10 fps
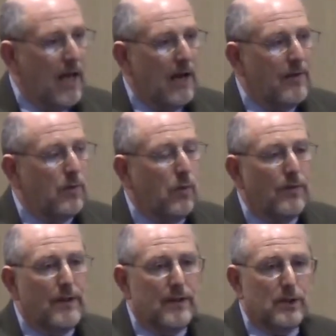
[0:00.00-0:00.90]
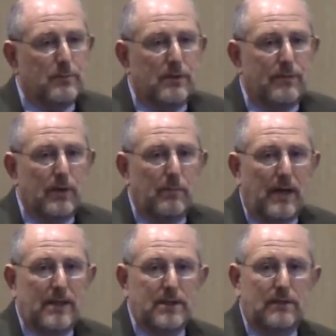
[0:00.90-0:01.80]
And I think one thing that's been very
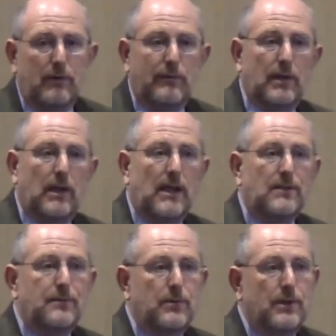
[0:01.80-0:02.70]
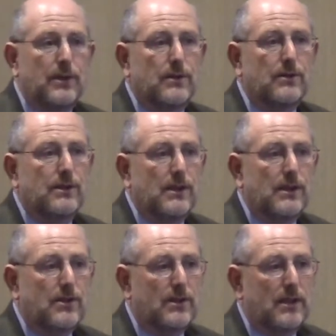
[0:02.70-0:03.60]
positive over the last few years
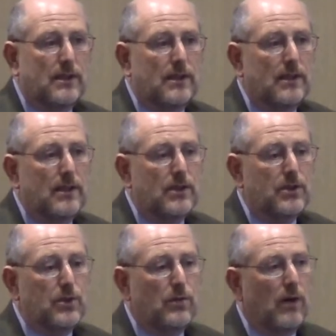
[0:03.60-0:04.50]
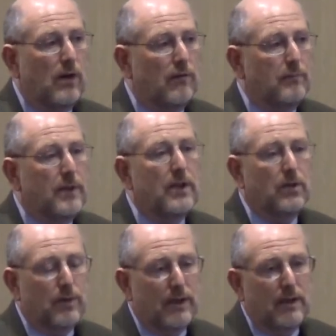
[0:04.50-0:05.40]
is that the issue of
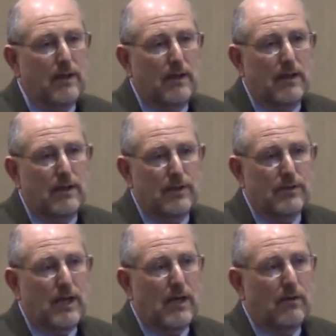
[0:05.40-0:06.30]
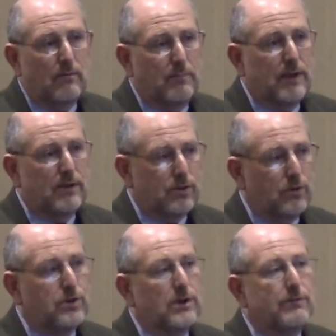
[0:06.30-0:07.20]
being green is now being
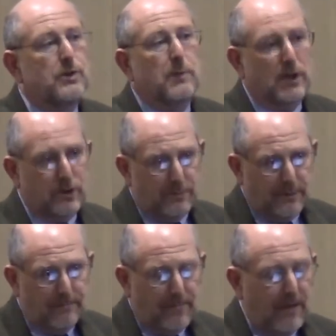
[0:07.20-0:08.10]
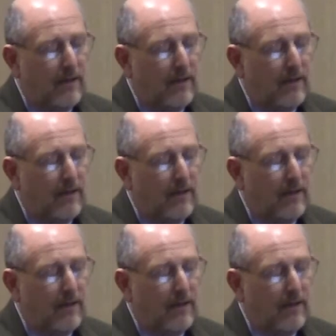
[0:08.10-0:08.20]
socially responsible.